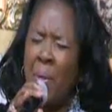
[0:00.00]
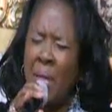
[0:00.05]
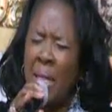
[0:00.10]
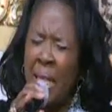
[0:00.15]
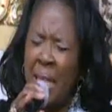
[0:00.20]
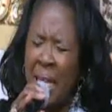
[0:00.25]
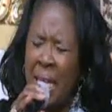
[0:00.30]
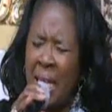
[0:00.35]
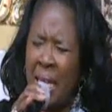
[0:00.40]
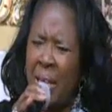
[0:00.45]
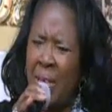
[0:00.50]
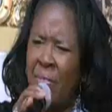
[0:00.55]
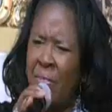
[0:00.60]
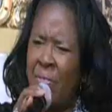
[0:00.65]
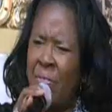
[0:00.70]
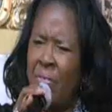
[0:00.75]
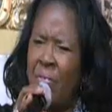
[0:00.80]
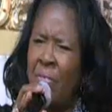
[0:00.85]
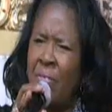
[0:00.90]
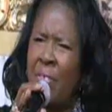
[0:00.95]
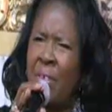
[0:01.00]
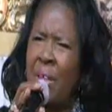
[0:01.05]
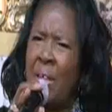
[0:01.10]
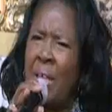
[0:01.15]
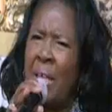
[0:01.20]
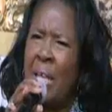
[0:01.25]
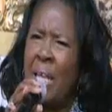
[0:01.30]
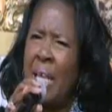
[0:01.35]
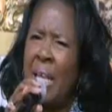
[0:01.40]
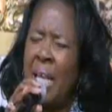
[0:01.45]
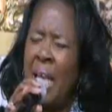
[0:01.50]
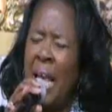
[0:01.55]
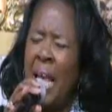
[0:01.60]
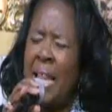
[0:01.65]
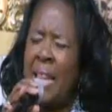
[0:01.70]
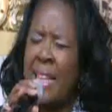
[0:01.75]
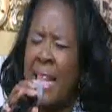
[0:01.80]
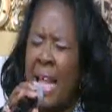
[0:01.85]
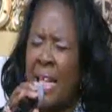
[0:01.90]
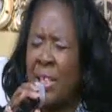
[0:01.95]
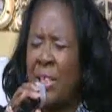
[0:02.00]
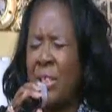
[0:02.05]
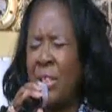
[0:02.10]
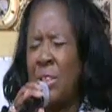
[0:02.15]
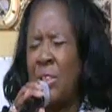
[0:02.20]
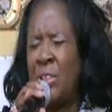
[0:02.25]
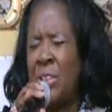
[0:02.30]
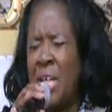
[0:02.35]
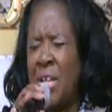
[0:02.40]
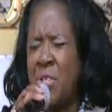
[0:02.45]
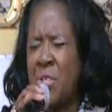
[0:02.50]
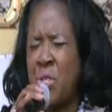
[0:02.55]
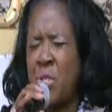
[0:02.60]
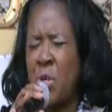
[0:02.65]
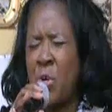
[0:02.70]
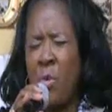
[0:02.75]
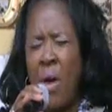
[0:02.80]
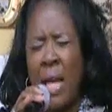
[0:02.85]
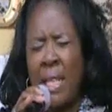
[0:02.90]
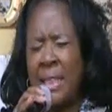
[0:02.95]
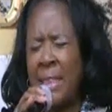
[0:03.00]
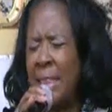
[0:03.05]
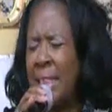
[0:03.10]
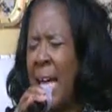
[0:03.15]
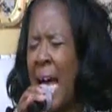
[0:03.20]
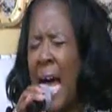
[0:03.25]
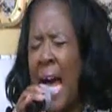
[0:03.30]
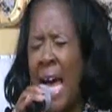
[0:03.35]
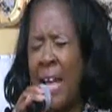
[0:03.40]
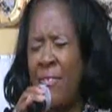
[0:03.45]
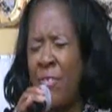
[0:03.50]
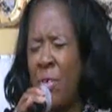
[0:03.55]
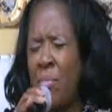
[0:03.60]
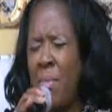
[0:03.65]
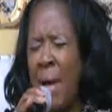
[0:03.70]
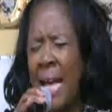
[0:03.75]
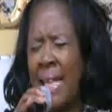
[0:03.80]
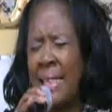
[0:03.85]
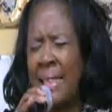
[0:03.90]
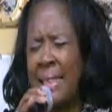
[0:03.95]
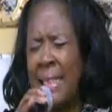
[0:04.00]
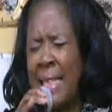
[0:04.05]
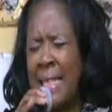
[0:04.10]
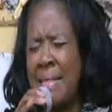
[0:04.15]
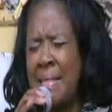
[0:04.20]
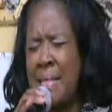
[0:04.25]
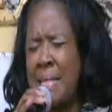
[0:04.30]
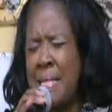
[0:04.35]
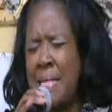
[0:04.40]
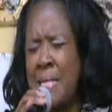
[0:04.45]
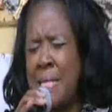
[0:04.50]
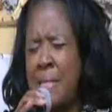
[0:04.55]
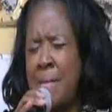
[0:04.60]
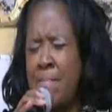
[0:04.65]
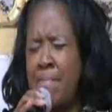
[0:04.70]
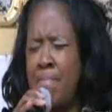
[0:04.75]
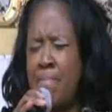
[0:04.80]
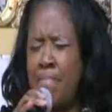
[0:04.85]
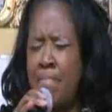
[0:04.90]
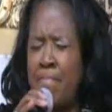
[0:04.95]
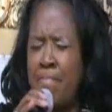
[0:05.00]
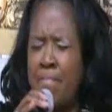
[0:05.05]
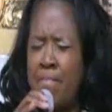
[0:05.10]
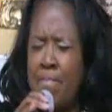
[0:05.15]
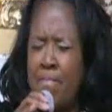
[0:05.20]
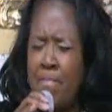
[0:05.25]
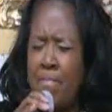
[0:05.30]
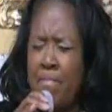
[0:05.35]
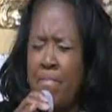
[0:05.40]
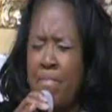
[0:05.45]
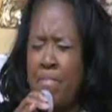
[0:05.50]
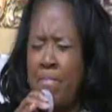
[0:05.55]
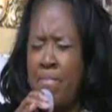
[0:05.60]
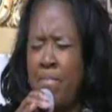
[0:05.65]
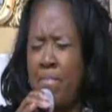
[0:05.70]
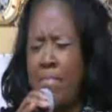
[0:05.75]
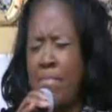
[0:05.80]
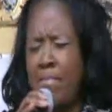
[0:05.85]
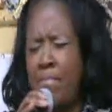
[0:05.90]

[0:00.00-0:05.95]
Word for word: I praise believe. I thank you that Jesus Christ died for my sins. I believe Jesus died